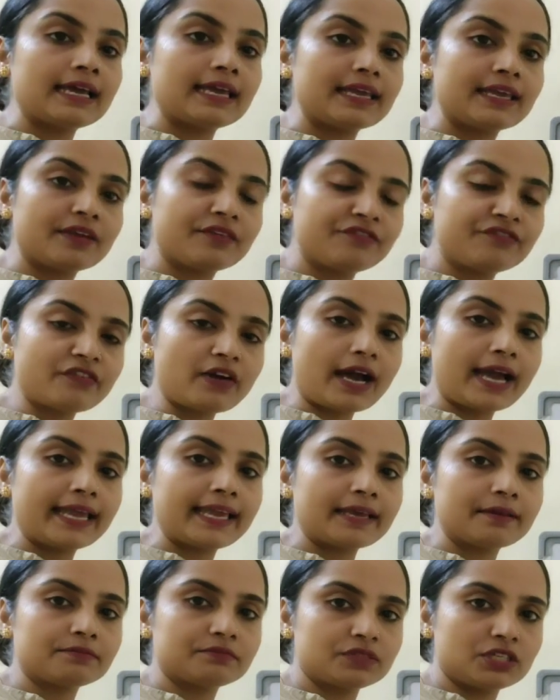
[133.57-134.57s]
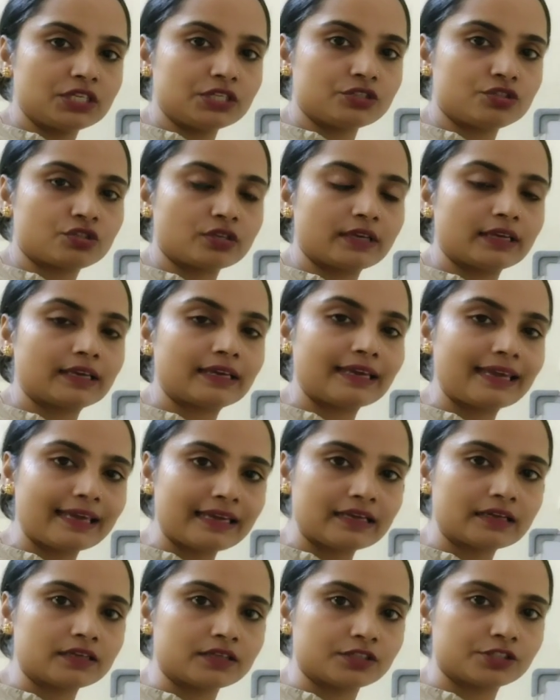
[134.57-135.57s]
If I am teaching
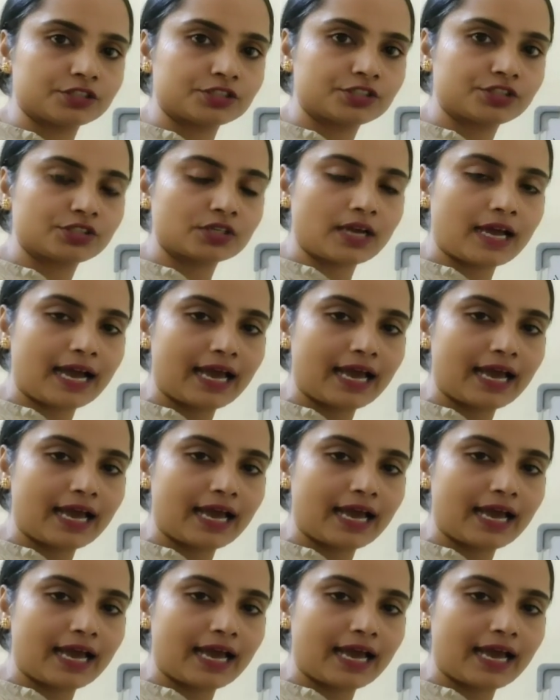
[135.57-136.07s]
English,